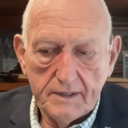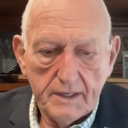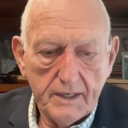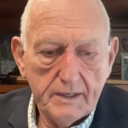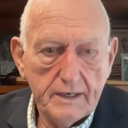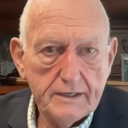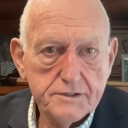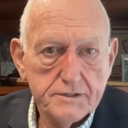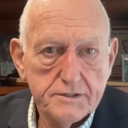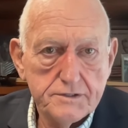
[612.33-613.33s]
And
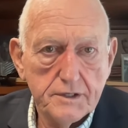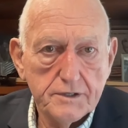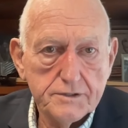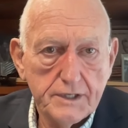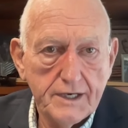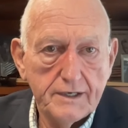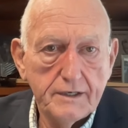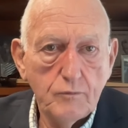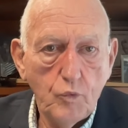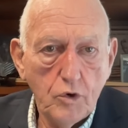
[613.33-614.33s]
that's just
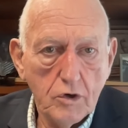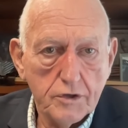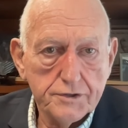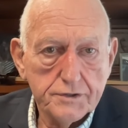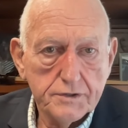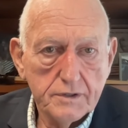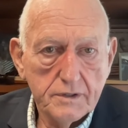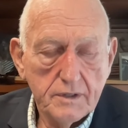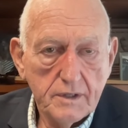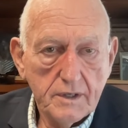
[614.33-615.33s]
getting worse.
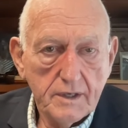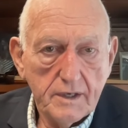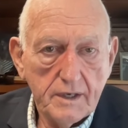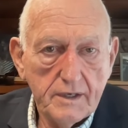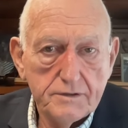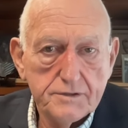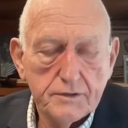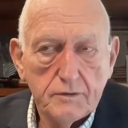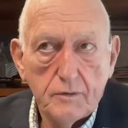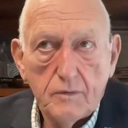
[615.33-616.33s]
And
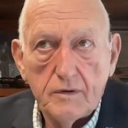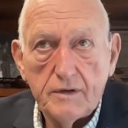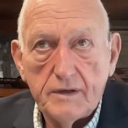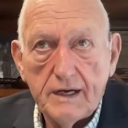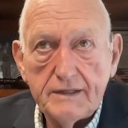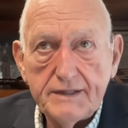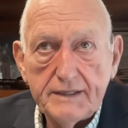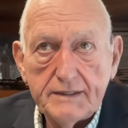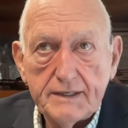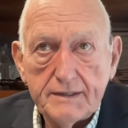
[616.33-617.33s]
so I
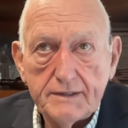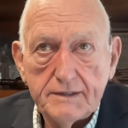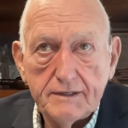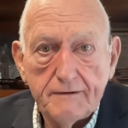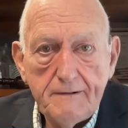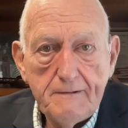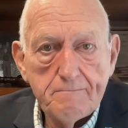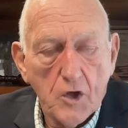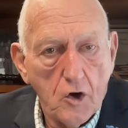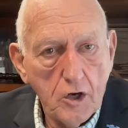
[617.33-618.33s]
think that
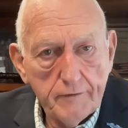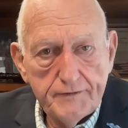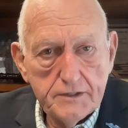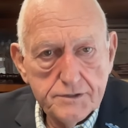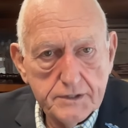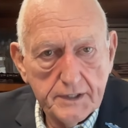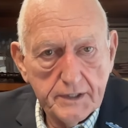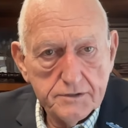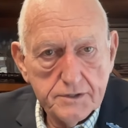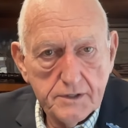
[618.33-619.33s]
all of these
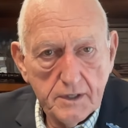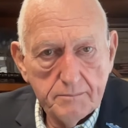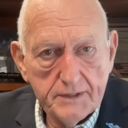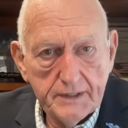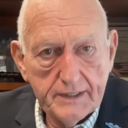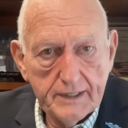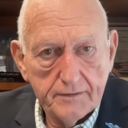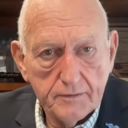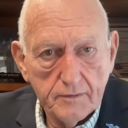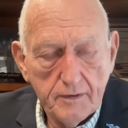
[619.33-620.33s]
things come
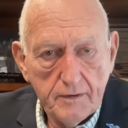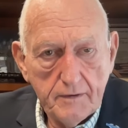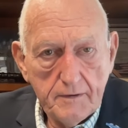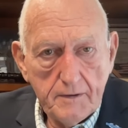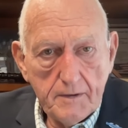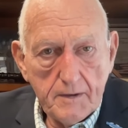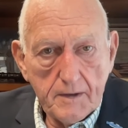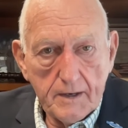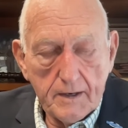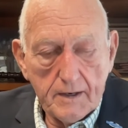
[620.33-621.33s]
together
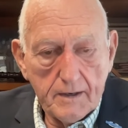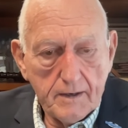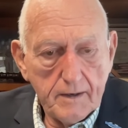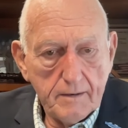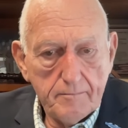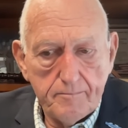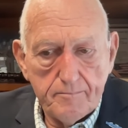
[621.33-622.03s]
to